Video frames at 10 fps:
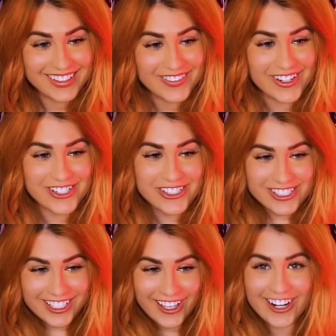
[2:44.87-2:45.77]
Watch her
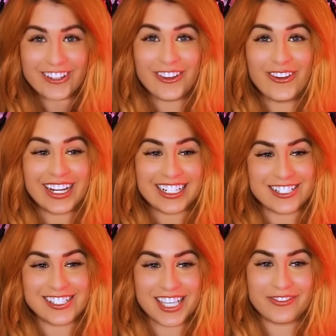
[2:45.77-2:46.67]
just cut out Lloyd and
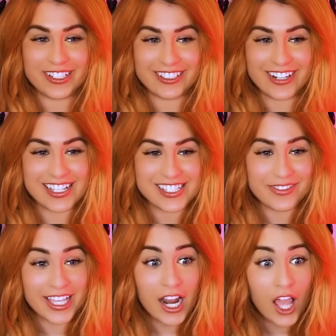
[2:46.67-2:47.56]
just give her the rest of
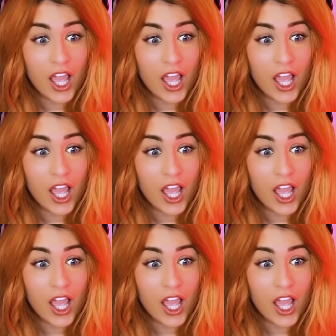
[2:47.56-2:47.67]
it.